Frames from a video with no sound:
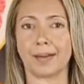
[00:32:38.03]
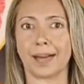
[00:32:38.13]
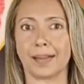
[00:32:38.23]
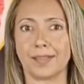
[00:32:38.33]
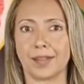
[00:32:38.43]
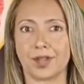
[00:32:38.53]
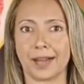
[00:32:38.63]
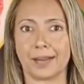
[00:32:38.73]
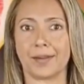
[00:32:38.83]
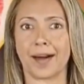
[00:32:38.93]
In
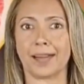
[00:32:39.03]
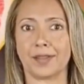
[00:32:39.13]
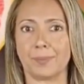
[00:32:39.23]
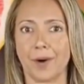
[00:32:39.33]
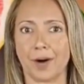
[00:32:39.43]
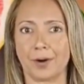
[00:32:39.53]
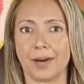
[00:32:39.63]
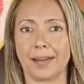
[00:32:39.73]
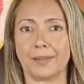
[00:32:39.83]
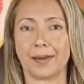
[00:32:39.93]
addition, it plays a role
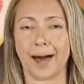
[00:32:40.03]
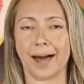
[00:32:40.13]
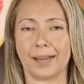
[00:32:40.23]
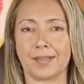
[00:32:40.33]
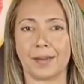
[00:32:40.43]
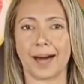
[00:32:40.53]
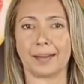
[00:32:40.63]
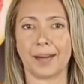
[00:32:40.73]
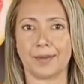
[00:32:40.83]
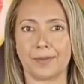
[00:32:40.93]
in gland
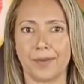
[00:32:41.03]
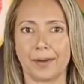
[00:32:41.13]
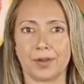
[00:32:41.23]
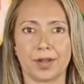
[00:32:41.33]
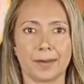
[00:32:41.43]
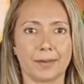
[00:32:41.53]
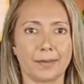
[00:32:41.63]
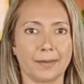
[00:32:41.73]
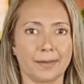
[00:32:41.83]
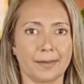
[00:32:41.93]
and liver function.